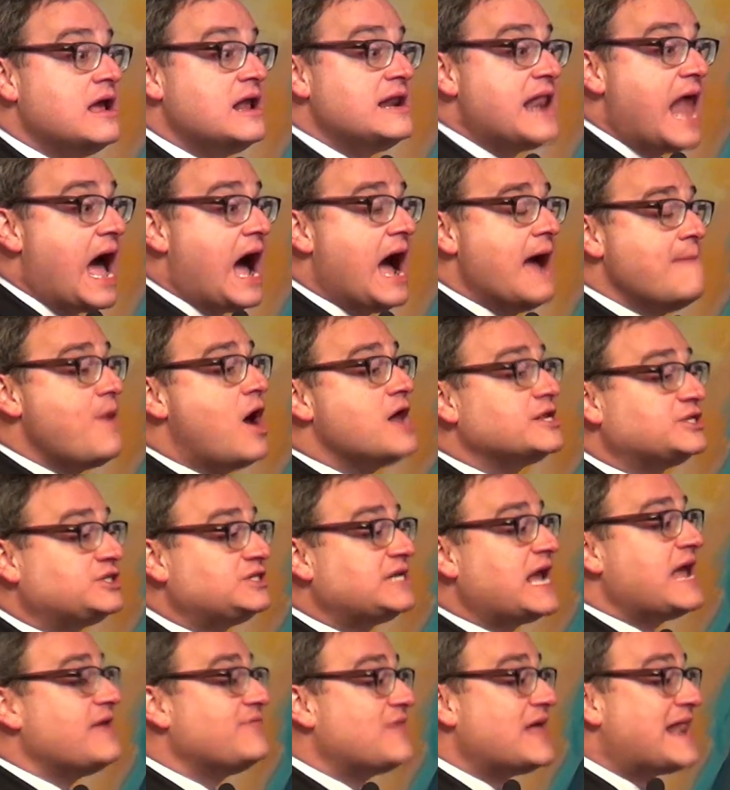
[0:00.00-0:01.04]
Now, I'm not
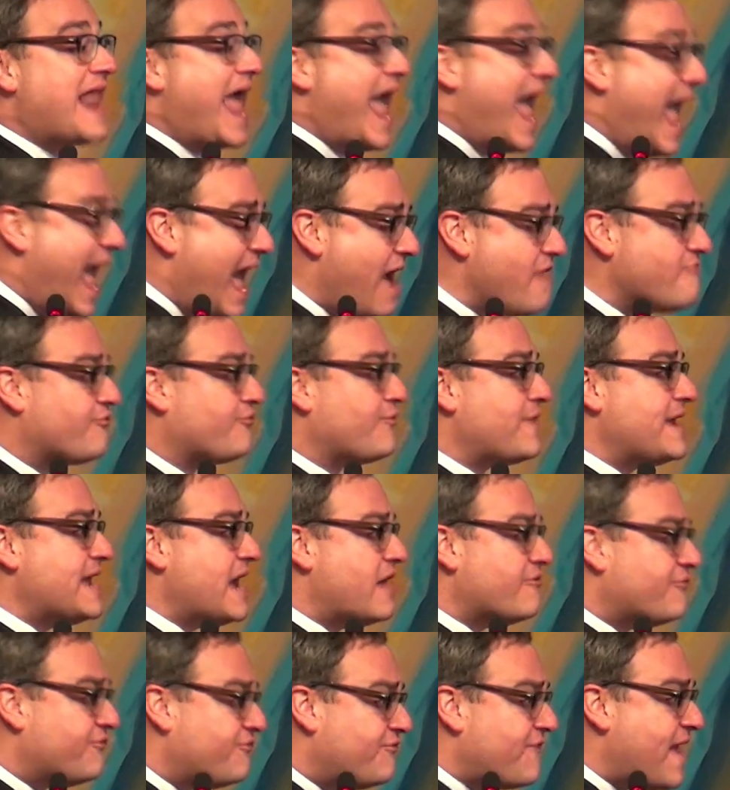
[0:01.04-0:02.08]
saying that every
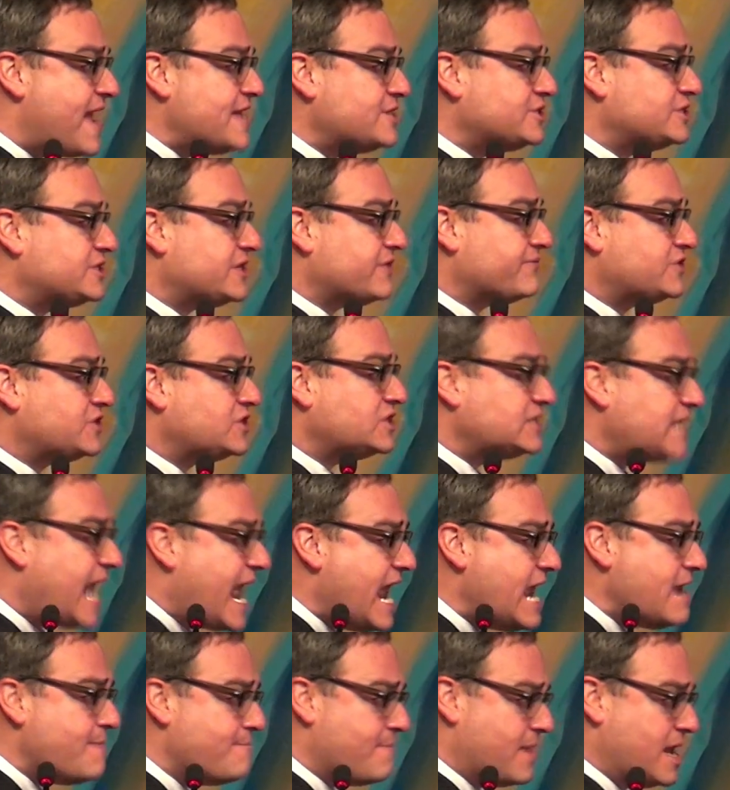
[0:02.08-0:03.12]
offensive
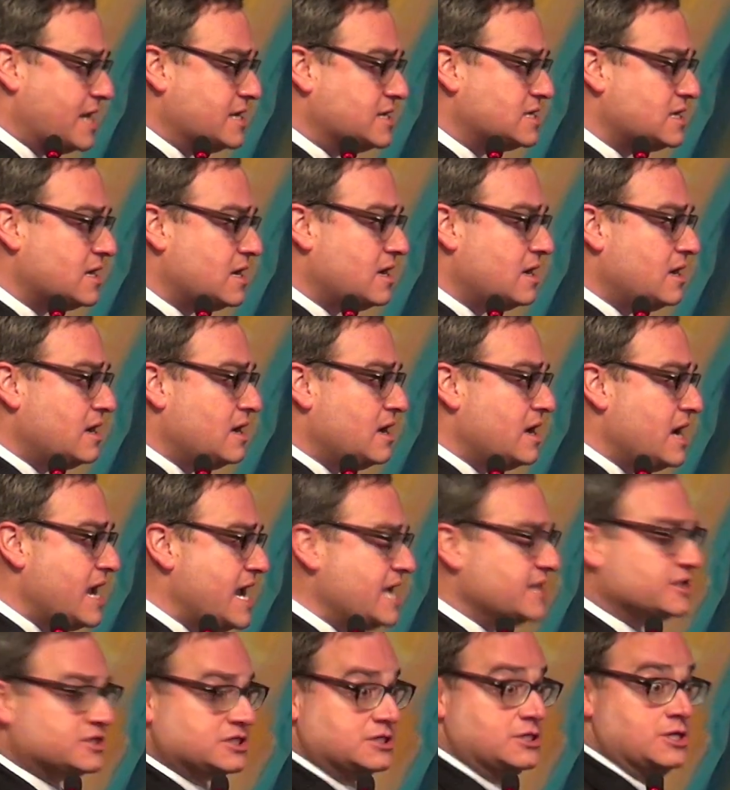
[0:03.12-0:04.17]
statement
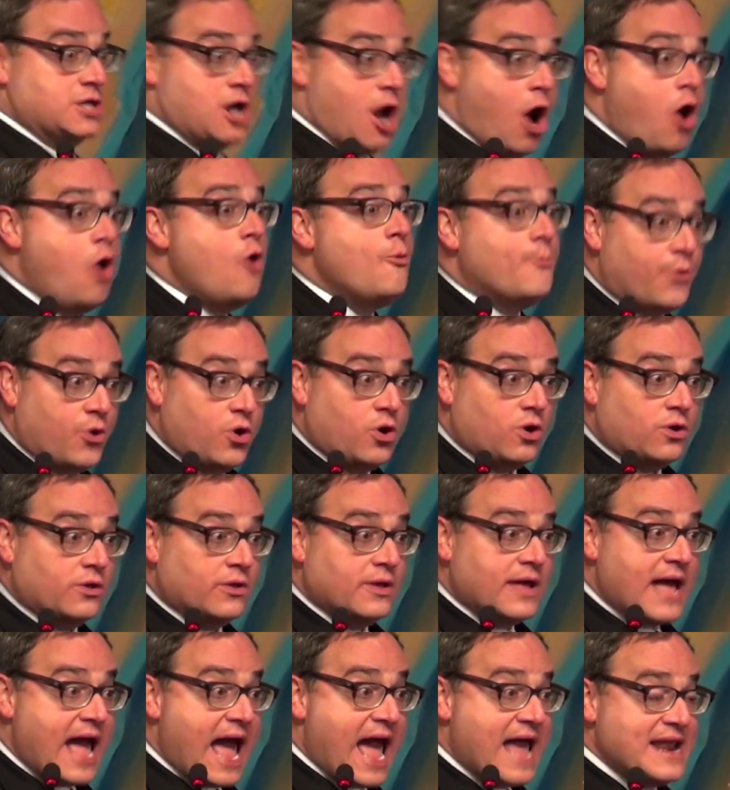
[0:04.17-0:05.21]
is
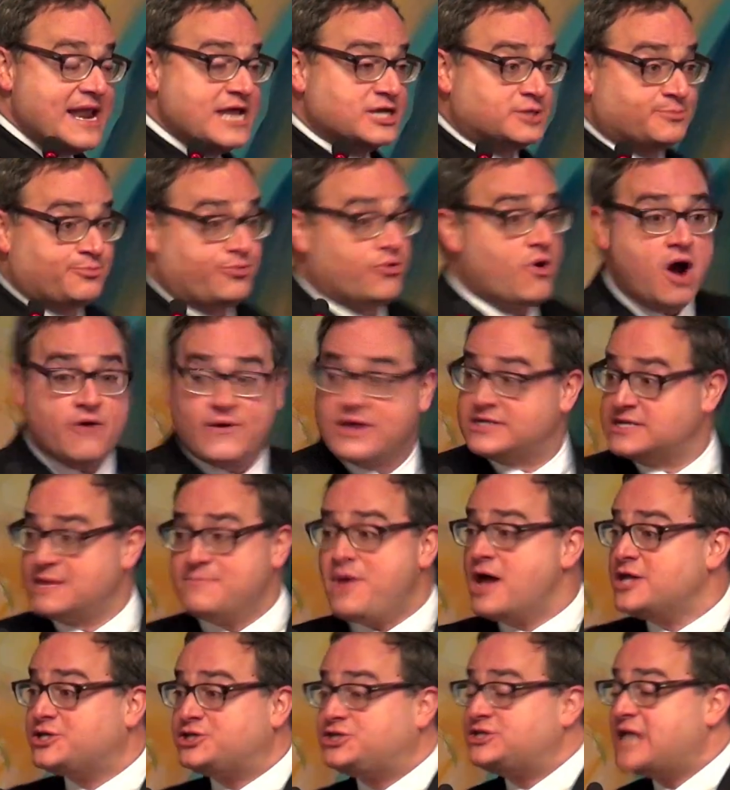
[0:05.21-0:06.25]
noble and is progress. I'm
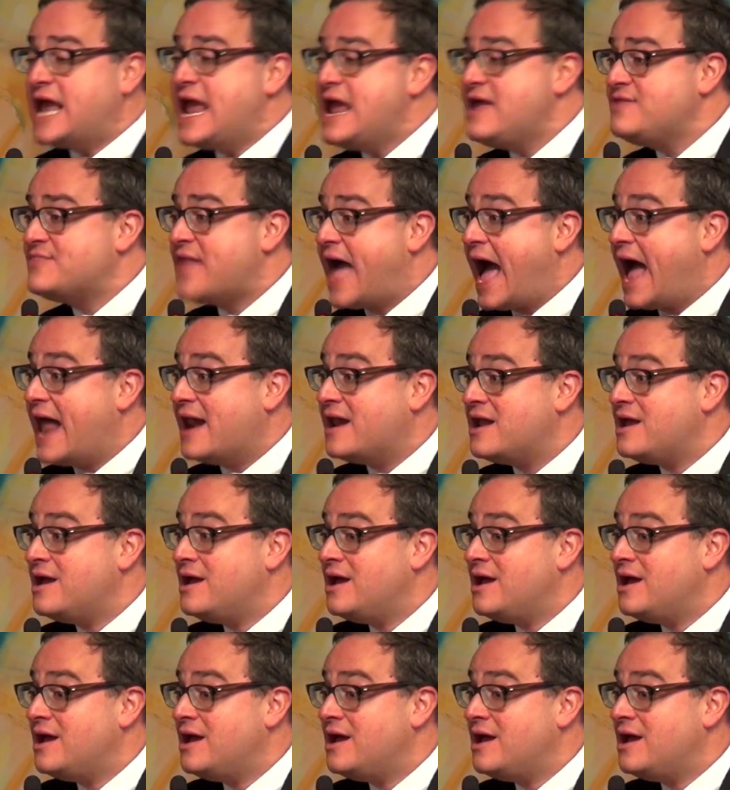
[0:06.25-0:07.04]
not saying that.